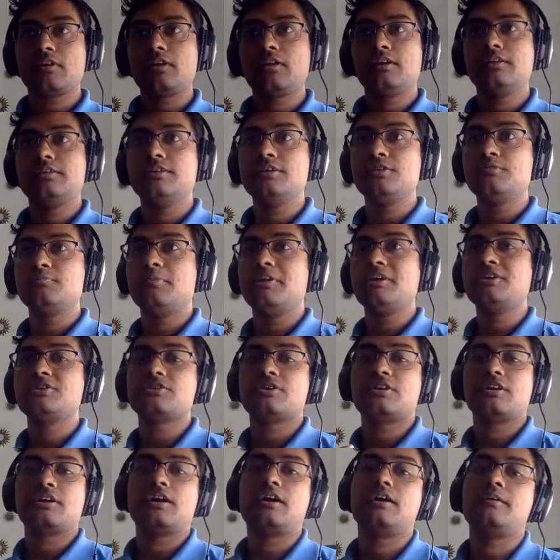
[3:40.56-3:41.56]
This
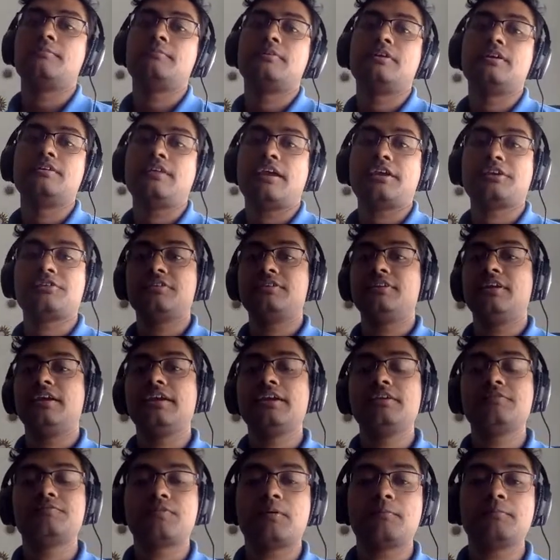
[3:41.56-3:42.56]
picture is actually
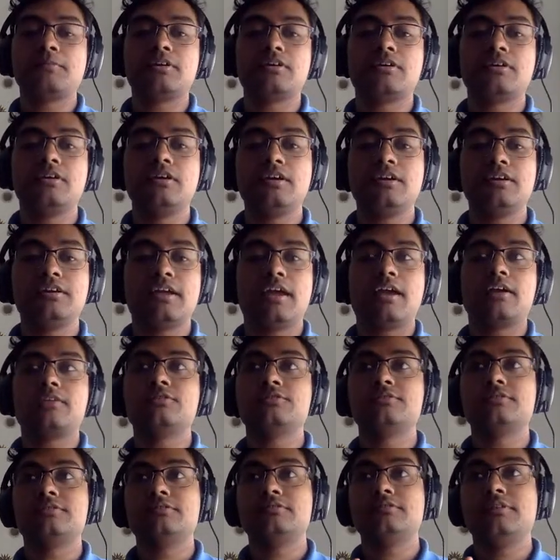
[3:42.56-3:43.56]
taken from the
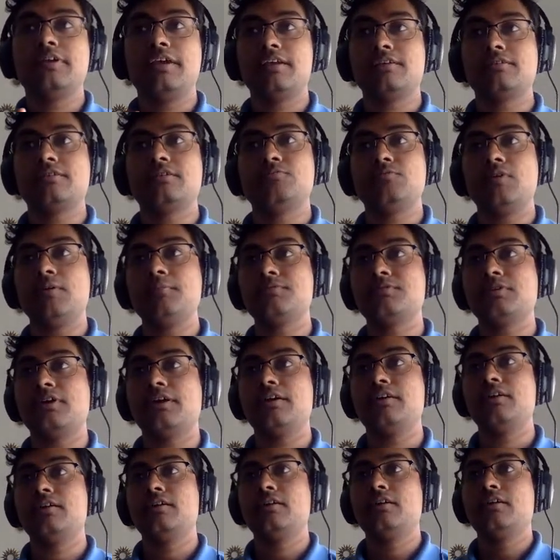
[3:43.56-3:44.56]
Kaggle dataset website,
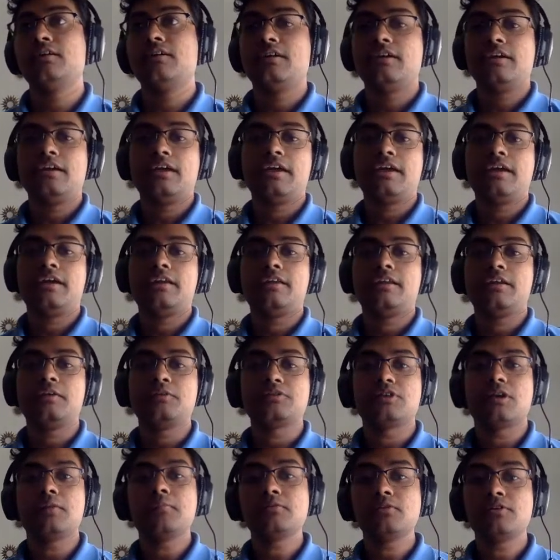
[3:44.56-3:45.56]
and it was
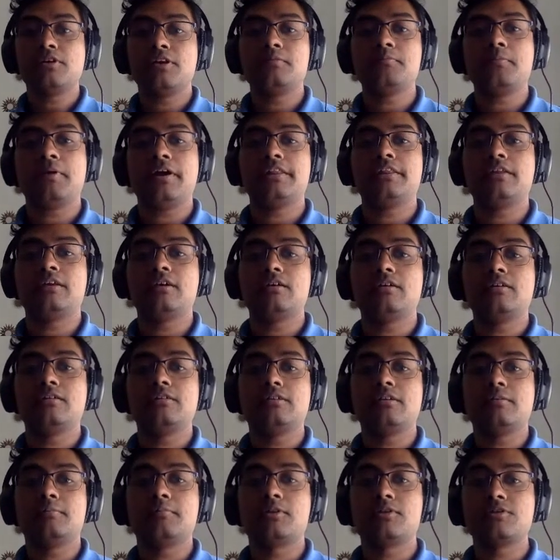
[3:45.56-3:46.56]
uploaded by
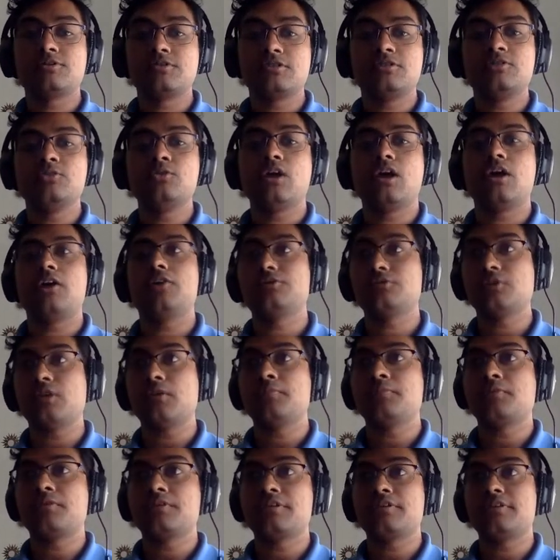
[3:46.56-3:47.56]
the person who also
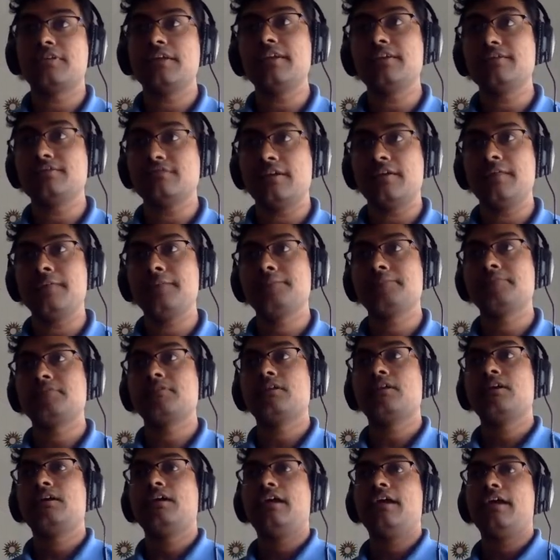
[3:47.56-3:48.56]
uploaded the dataset,
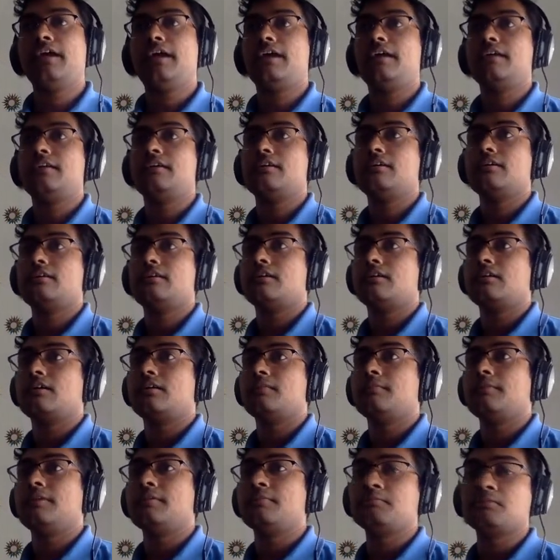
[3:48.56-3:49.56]
and
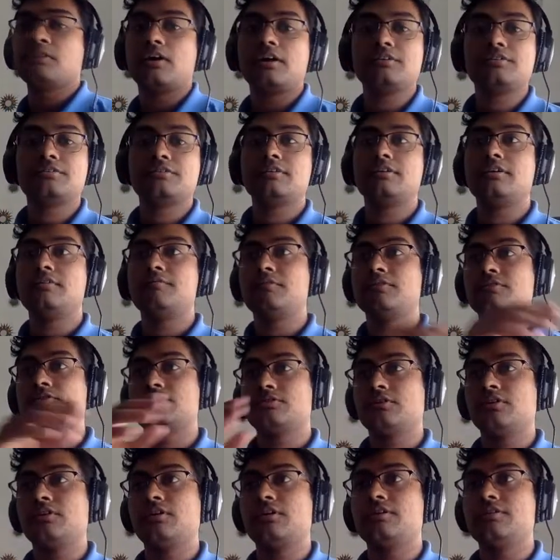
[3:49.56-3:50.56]
it plots the different
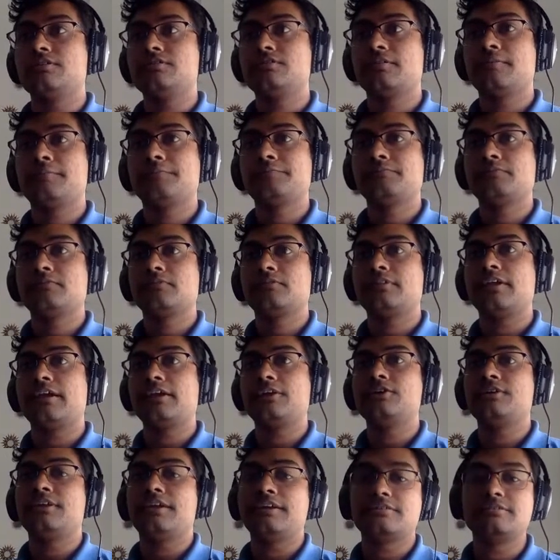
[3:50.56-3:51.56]
stars that
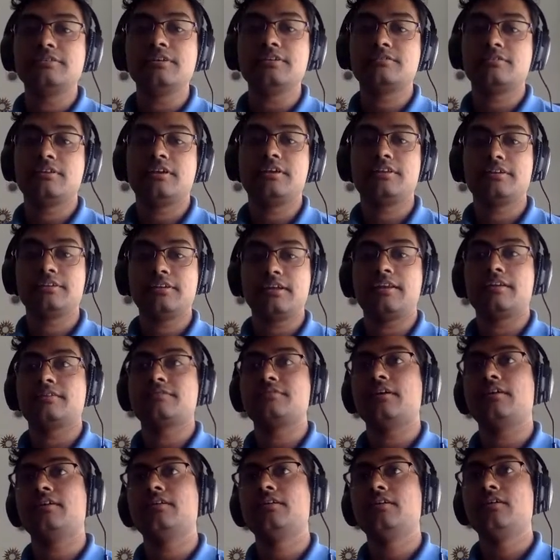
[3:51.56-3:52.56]
could exist in the
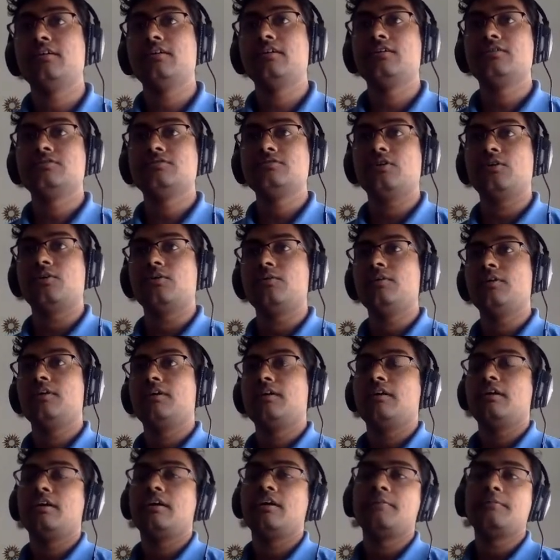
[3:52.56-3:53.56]
dataset. So
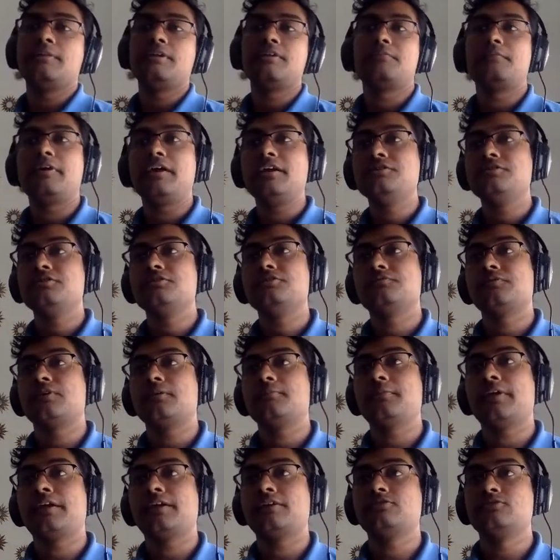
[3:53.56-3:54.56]
it ranges from
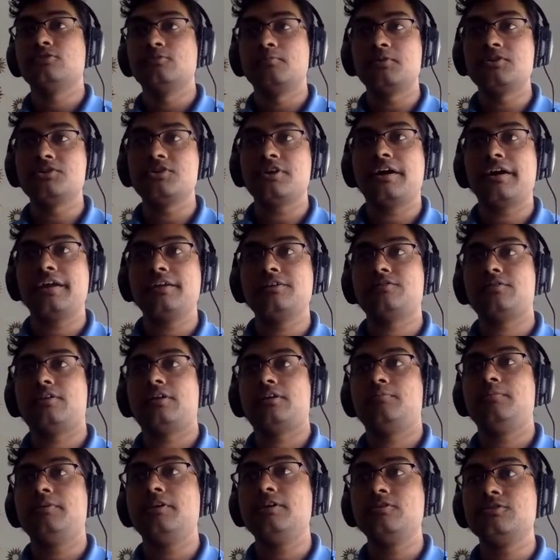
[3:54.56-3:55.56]
like supergiants like
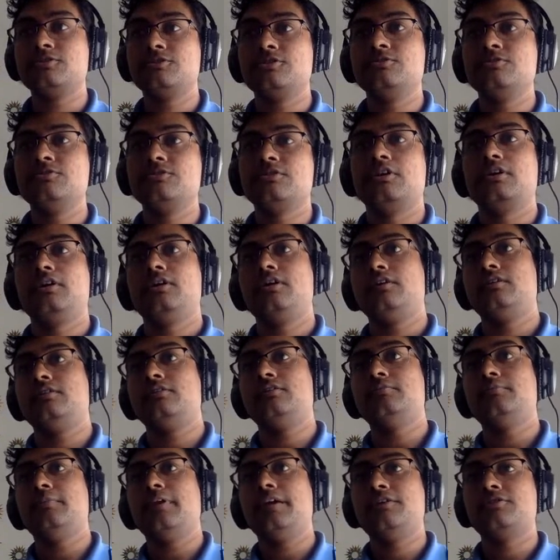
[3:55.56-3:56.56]
Betelgeuse to
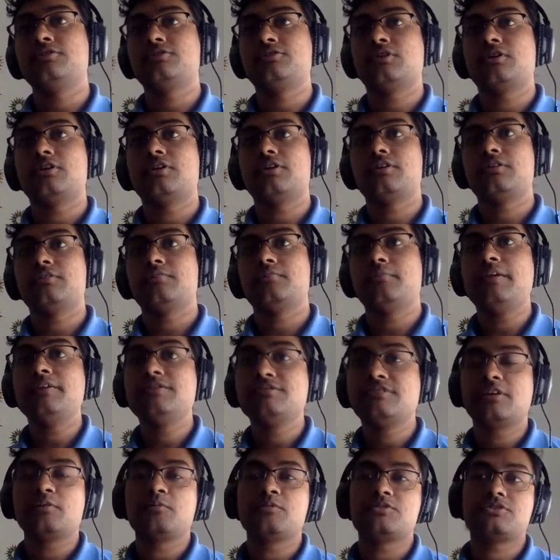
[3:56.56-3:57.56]
main
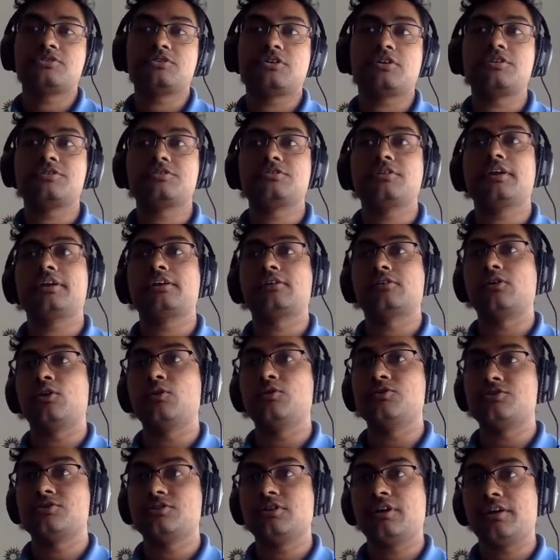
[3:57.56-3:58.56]
sequence stars like our own
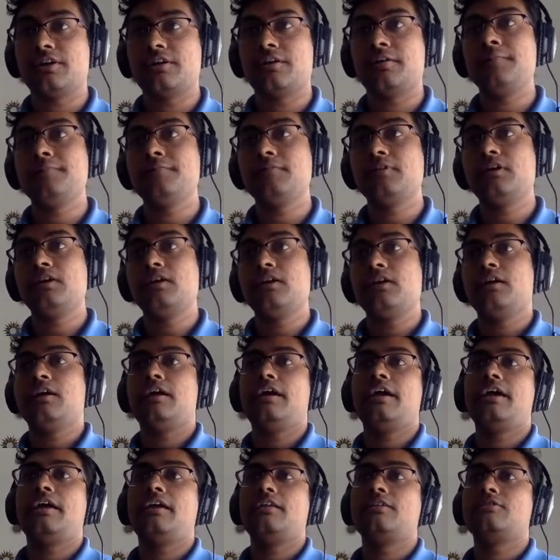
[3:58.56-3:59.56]
sun,
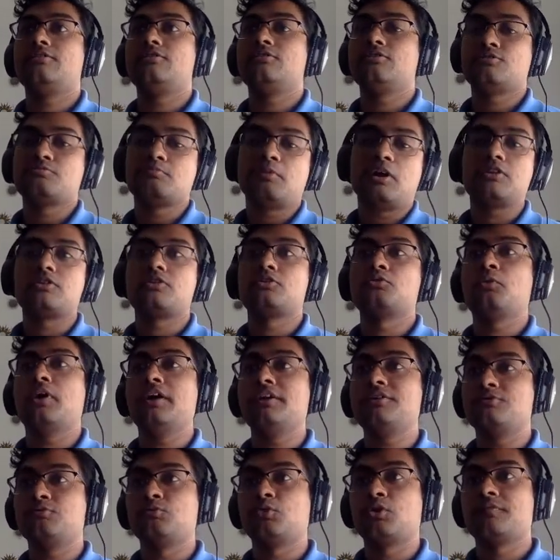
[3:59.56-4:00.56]
and to smaller white
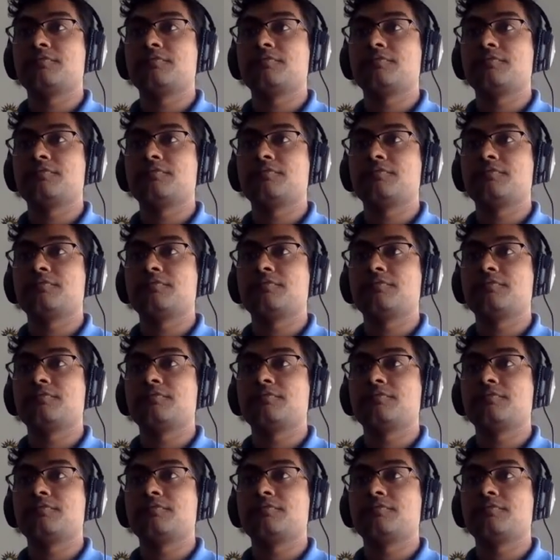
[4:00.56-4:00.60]
dwarf